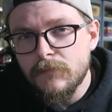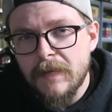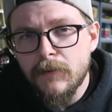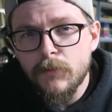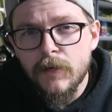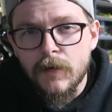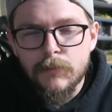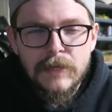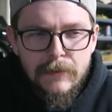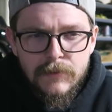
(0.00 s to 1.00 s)
maybe we are,
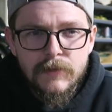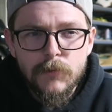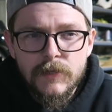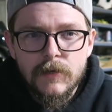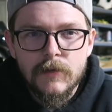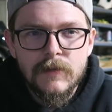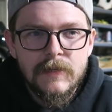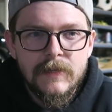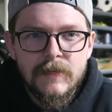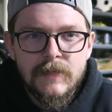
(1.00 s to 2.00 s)
probably we are.
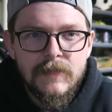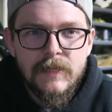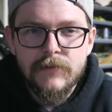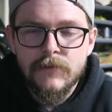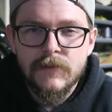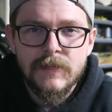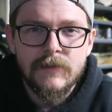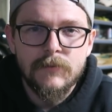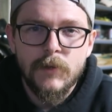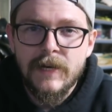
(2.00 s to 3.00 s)
Even
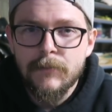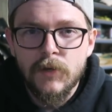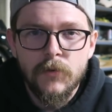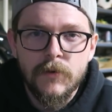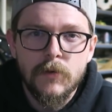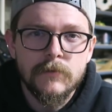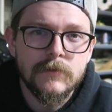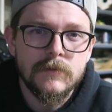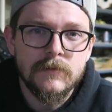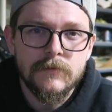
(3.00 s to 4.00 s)
like when I'm going
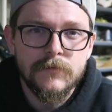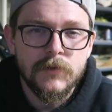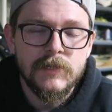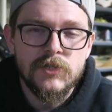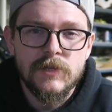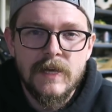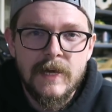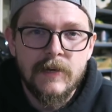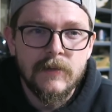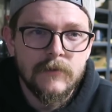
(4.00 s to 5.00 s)
over footage and
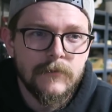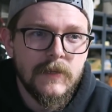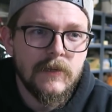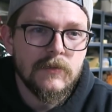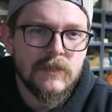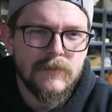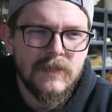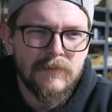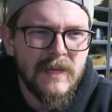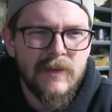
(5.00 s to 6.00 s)
editing the videos, I'm
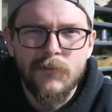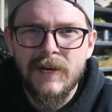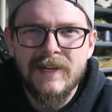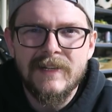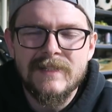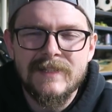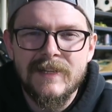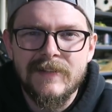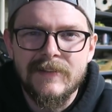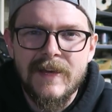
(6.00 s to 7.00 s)
like, man, why did I
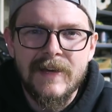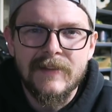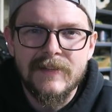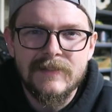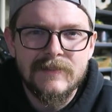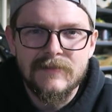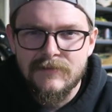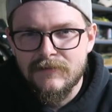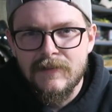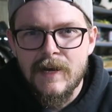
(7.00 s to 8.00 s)
say that? That's
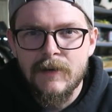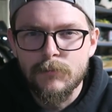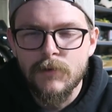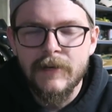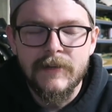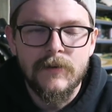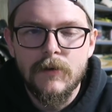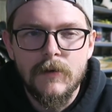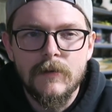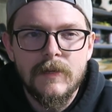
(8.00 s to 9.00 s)
not right at
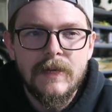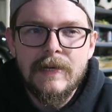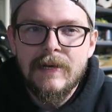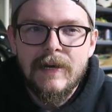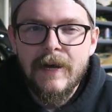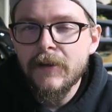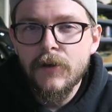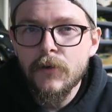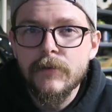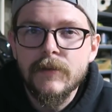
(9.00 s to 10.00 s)
all. I
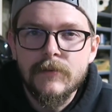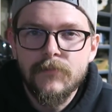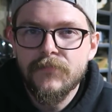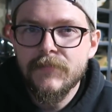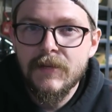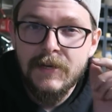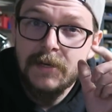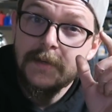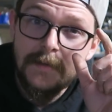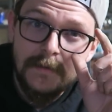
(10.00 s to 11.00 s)
know that
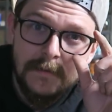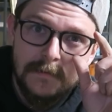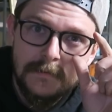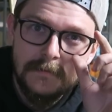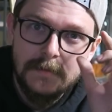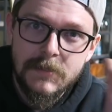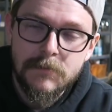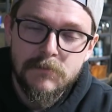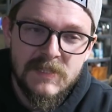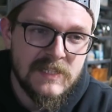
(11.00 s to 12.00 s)
I like
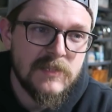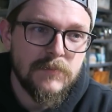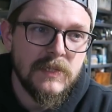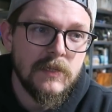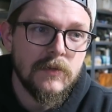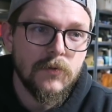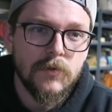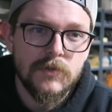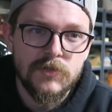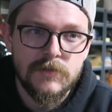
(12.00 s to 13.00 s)
misspeak
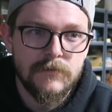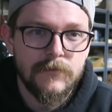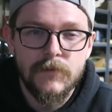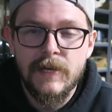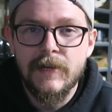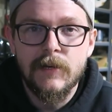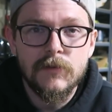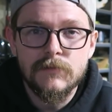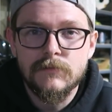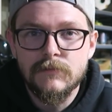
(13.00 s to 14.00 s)
or just flat
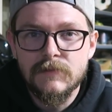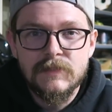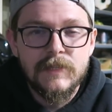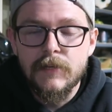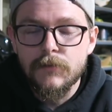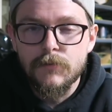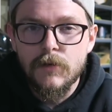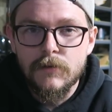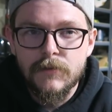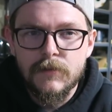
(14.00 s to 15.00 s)
out say the
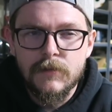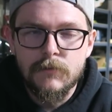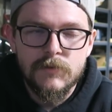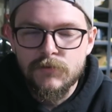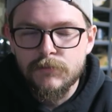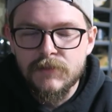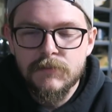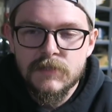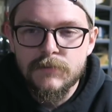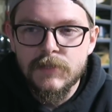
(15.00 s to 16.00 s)
wrong thing, which would be
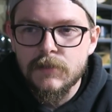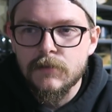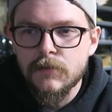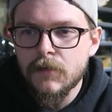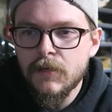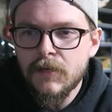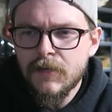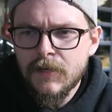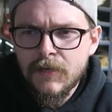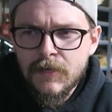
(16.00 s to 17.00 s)
misspeaking,
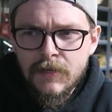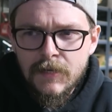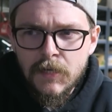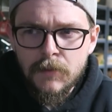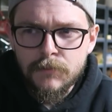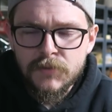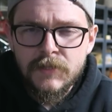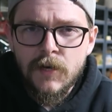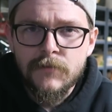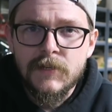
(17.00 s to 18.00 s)

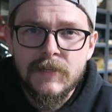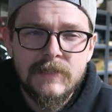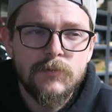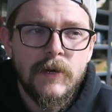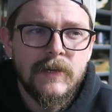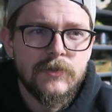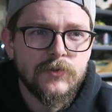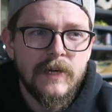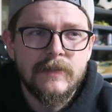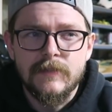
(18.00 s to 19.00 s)
pretty often. And that's why I
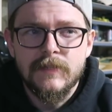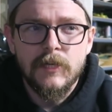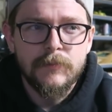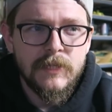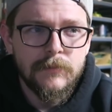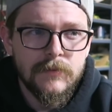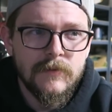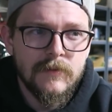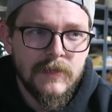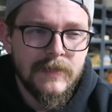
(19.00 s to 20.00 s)
try to tell
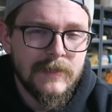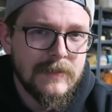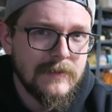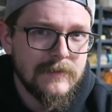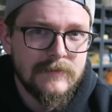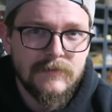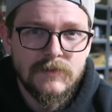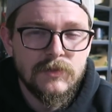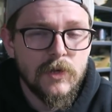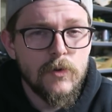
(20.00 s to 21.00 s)
people, like,
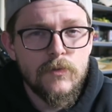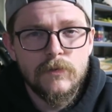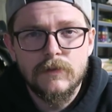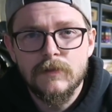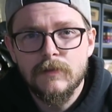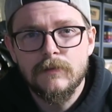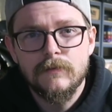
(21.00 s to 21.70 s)
don't